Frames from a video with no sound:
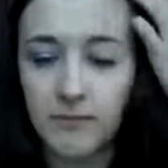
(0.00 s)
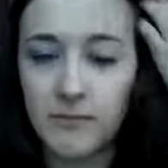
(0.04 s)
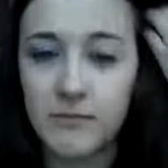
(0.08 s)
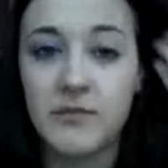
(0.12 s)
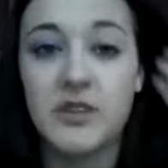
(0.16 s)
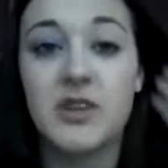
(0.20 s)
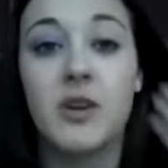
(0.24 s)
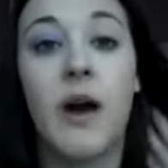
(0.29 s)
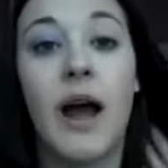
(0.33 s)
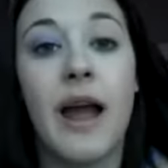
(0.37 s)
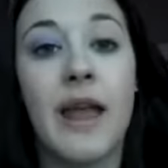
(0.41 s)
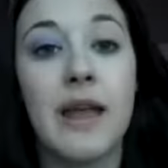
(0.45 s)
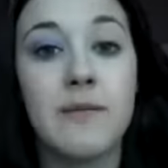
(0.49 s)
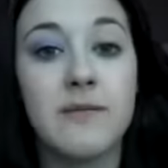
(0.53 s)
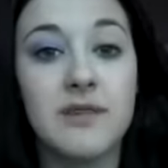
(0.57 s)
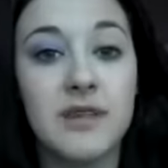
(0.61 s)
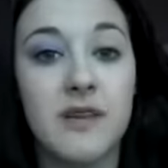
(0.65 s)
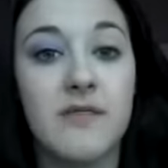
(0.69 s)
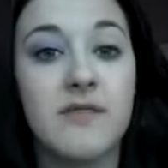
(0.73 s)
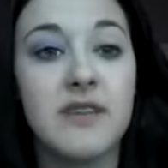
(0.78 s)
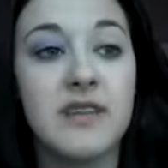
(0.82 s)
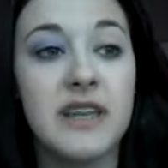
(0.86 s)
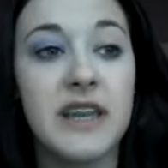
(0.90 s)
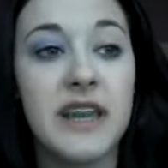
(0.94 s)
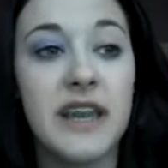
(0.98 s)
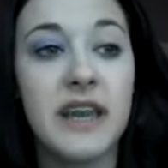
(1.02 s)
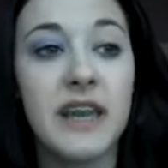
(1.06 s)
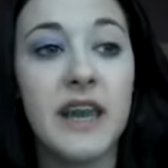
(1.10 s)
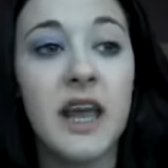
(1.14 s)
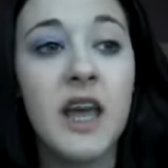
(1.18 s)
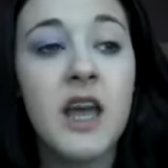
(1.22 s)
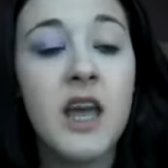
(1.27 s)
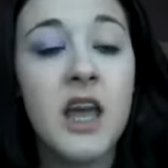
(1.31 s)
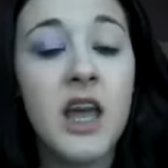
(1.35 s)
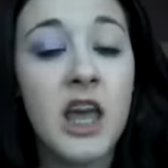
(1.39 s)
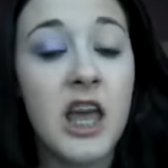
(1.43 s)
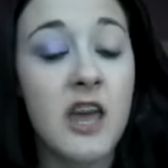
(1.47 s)
So I am 17.
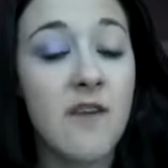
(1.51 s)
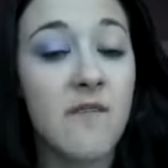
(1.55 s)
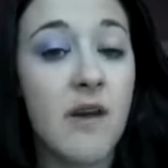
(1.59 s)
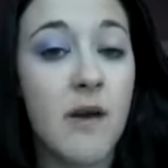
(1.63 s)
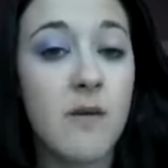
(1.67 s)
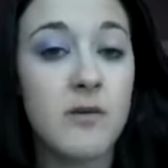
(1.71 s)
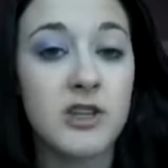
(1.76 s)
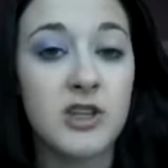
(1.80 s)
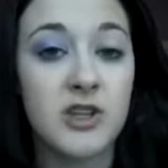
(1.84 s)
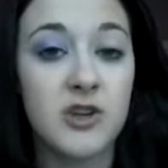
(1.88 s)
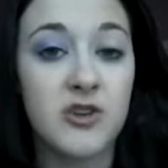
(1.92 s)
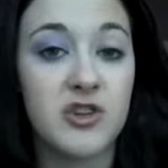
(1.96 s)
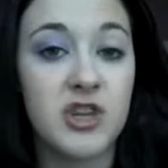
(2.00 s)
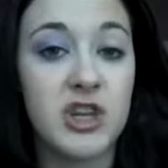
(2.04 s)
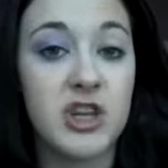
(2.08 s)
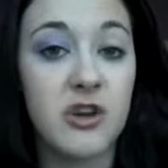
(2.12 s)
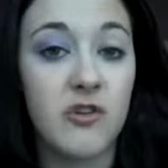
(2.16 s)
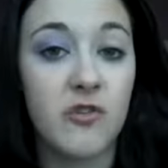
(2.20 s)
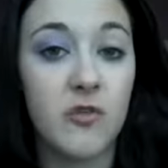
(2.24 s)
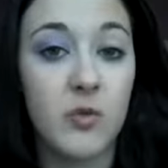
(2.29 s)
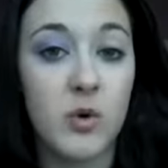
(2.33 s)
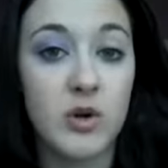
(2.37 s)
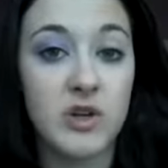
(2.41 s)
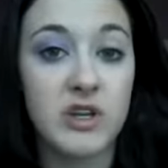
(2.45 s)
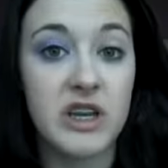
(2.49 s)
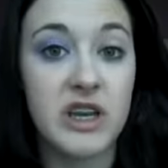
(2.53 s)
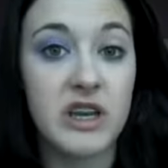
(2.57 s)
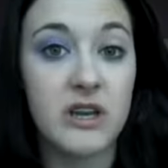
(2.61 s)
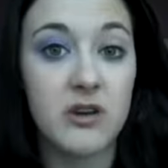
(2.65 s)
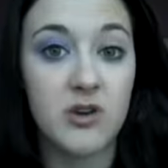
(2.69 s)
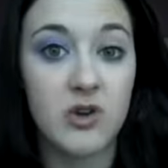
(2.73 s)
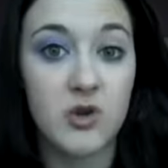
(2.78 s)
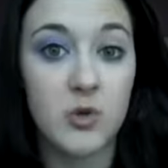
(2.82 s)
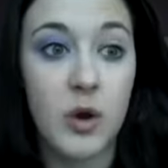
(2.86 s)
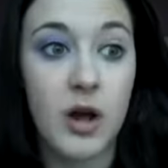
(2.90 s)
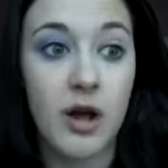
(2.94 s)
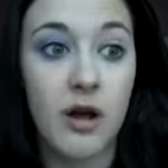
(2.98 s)
If I was 13 or 14 or
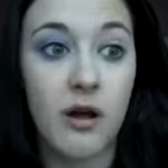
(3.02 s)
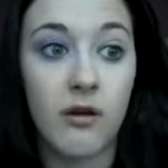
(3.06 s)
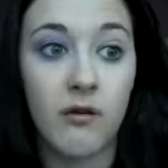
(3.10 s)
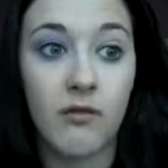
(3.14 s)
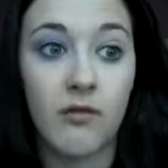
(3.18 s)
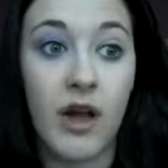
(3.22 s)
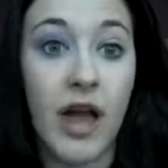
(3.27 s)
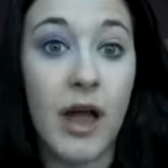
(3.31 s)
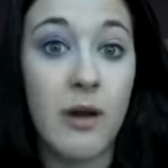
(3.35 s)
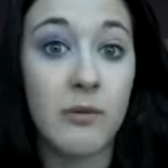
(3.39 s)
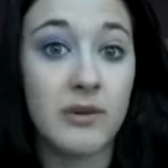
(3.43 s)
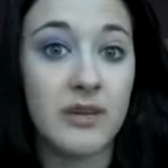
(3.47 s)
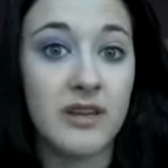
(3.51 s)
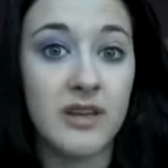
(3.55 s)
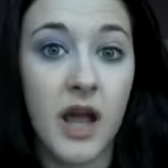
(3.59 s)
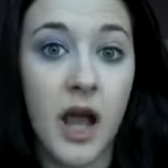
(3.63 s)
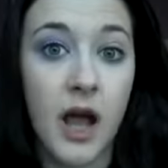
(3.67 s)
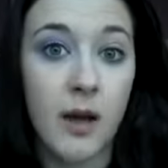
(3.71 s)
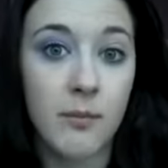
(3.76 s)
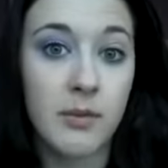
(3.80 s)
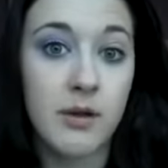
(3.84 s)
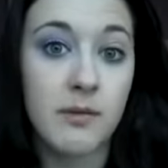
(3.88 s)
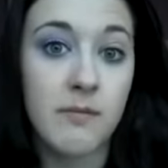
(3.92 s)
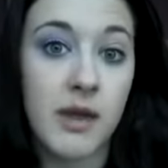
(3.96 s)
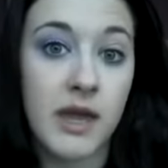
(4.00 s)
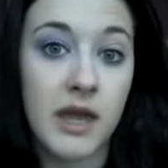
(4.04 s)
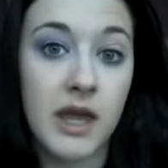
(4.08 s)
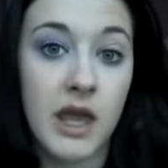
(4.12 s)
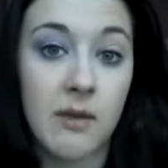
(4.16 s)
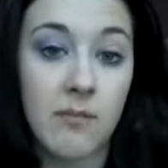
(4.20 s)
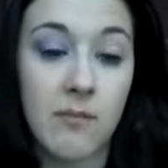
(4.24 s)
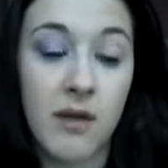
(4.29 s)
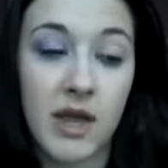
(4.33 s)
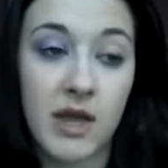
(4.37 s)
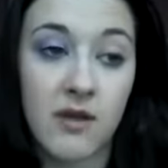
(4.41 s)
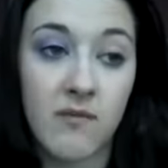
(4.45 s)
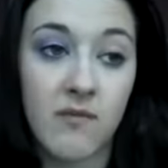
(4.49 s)
12, I would not be
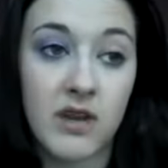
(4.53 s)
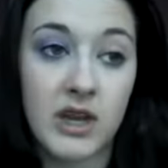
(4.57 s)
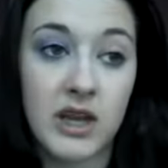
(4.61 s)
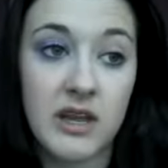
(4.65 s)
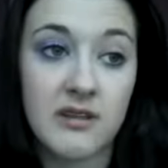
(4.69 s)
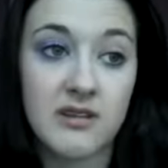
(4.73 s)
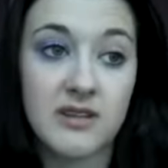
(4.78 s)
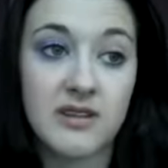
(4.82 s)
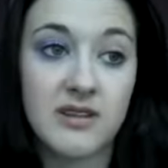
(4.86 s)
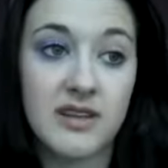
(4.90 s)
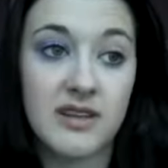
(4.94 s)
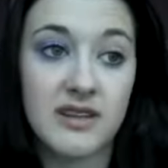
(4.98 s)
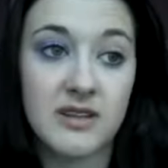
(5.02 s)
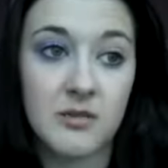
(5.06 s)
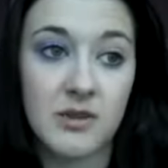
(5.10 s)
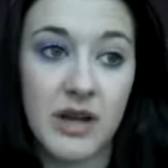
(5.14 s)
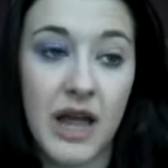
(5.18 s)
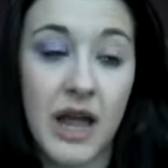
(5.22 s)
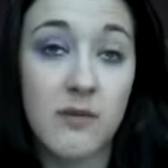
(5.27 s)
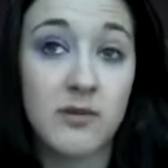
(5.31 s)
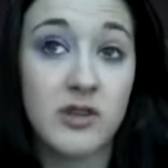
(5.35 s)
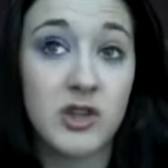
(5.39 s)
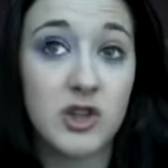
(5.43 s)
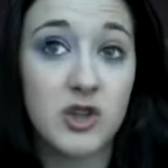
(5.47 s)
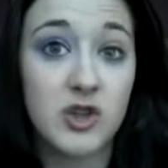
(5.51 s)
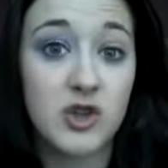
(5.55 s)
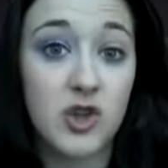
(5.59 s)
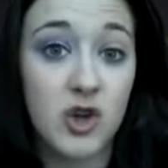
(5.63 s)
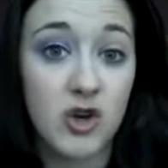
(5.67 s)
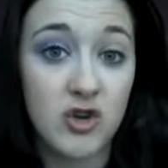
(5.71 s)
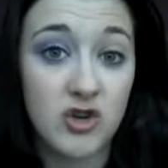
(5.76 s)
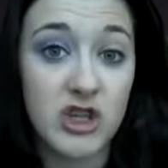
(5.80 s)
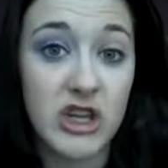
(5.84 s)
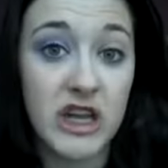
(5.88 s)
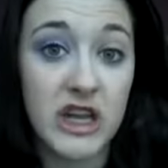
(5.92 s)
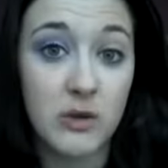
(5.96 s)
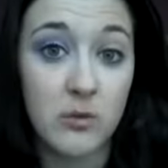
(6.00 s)
making makeup videos, because when I was
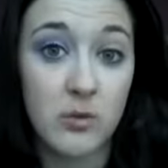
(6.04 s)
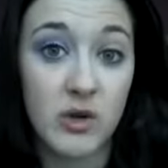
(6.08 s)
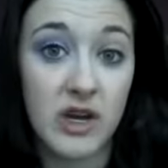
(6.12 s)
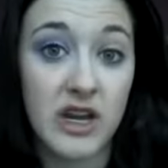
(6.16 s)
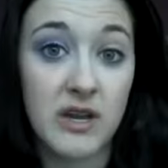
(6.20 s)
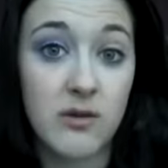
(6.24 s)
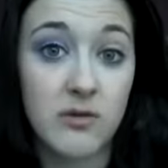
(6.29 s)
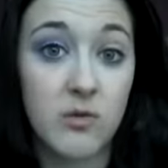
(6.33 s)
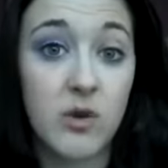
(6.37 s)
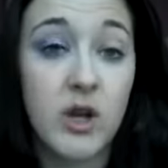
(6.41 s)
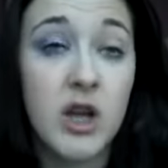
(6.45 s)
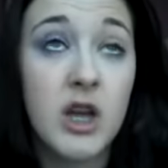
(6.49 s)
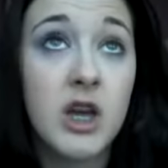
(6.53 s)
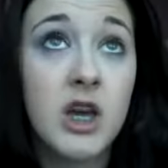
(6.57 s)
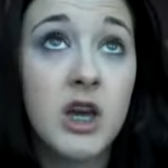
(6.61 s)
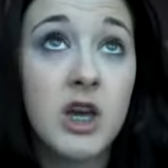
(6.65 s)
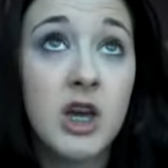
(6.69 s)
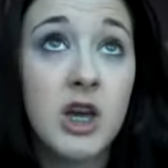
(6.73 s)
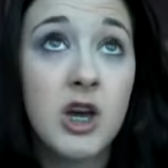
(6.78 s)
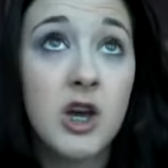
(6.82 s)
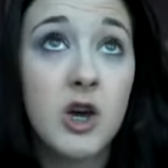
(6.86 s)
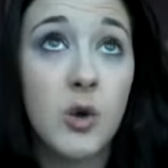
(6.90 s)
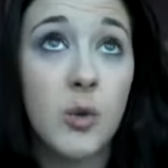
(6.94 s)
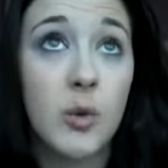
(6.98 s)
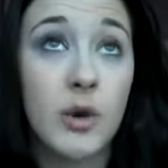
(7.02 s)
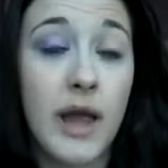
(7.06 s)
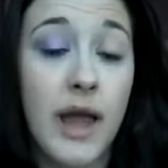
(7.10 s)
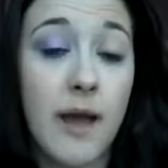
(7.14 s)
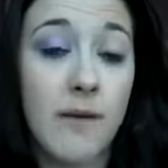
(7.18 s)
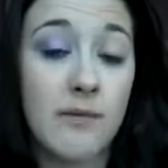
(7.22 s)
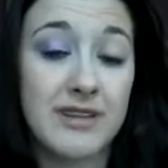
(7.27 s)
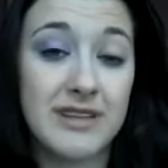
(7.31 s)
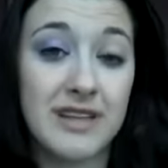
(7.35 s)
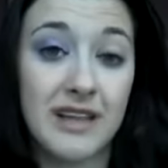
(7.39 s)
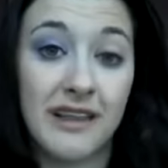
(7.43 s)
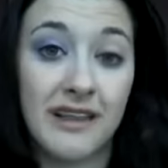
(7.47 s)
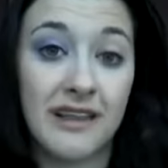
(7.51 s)
13 when I
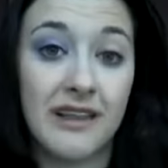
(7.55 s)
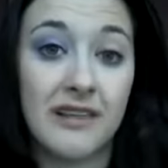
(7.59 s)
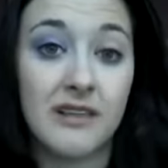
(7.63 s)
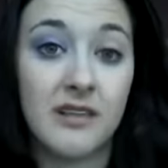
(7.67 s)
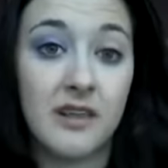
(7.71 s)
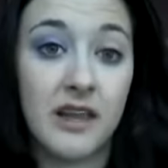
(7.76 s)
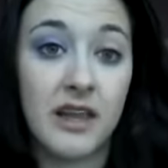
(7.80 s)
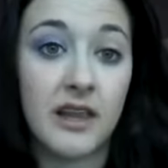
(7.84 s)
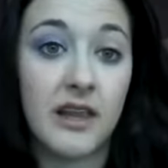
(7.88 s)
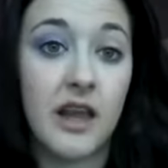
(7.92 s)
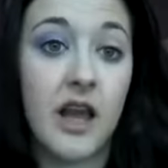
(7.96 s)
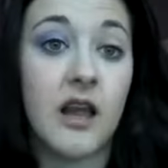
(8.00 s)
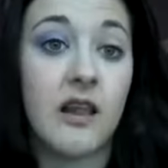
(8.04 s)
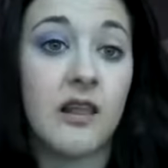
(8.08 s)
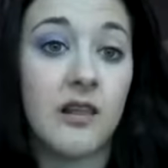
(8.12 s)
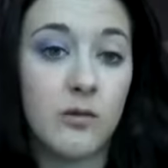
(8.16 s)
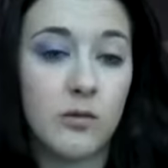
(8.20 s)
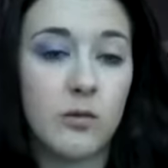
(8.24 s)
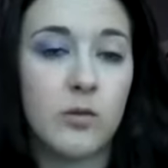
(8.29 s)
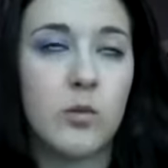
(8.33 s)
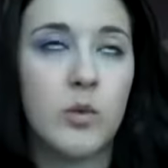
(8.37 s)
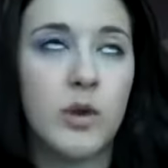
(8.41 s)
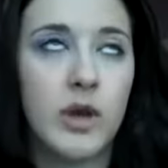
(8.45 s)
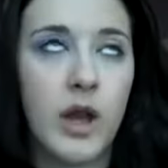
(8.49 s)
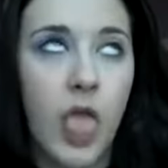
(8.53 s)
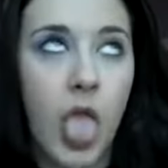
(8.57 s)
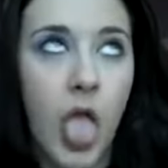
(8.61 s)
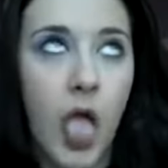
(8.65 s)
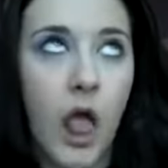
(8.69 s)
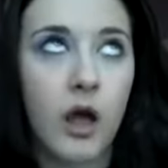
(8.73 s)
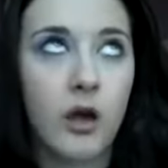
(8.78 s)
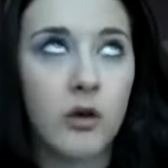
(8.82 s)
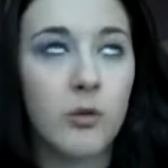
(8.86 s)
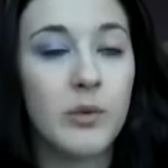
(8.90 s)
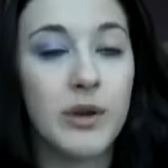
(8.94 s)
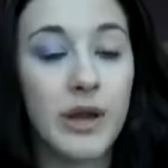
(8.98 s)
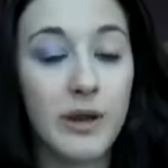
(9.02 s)
was
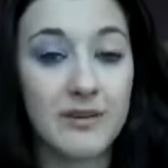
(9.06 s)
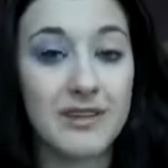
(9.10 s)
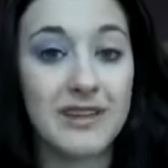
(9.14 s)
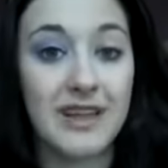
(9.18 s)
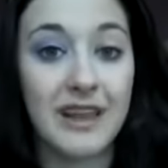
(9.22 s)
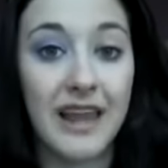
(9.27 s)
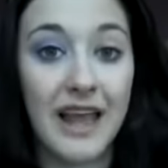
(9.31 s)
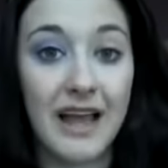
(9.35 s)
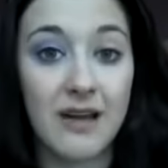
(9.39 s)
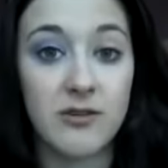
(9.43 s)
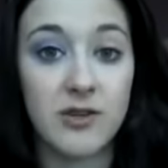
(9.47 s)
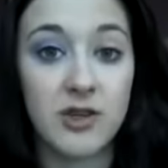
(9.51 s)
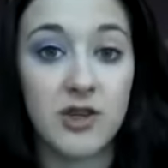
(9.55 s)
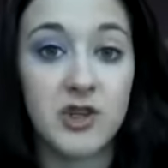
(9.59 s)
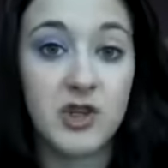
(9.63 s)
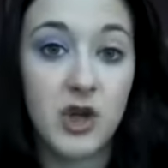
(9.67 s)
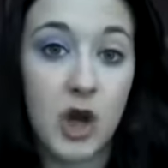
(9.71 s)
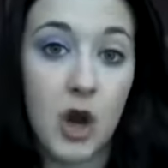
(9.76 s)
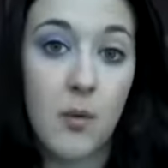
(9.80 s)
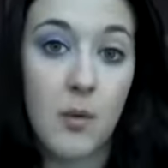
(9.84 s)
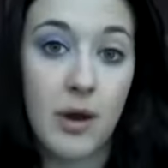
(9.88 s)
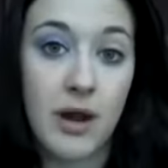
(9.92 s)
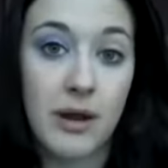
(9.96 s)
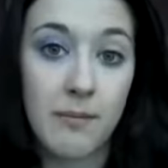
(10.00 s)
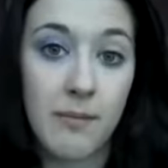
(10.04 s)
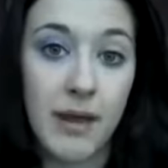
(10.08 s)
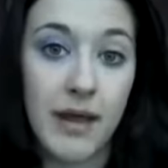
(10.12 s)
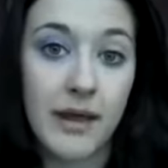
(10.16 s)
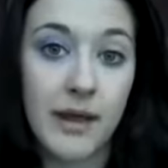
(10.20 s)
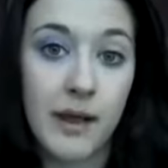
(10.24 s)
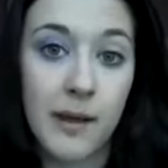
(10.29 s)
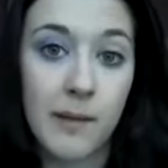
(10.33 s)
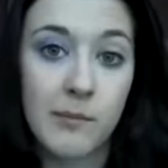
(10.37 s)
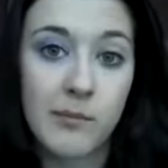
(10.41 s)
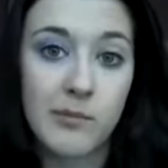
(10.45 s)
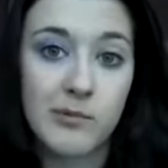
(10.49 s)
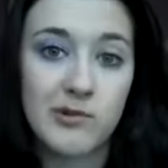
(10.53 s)
allowed to start wearing
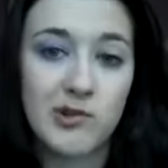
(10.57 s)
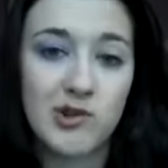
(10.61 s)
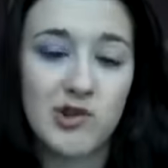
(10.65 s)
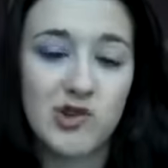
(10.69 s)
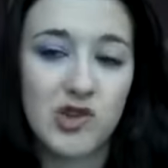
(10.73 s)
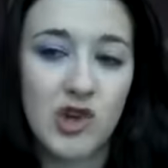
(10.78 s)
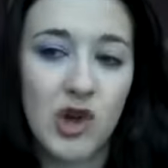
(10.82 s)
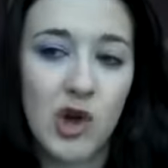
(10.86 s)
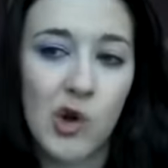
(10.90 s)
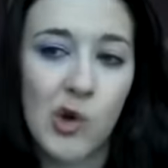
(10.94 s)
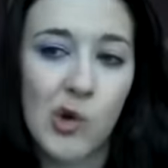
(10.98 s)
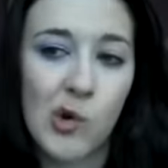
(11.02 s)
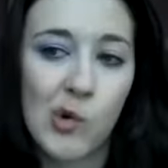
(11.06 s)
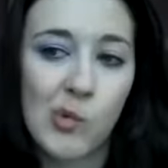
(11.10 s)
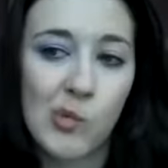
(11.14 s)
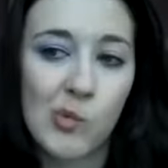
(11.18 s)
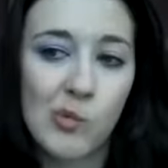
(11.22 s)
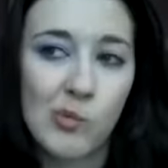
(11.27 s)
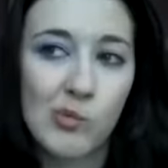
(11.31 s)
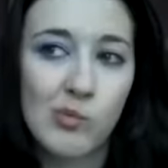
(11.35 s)
makeup. So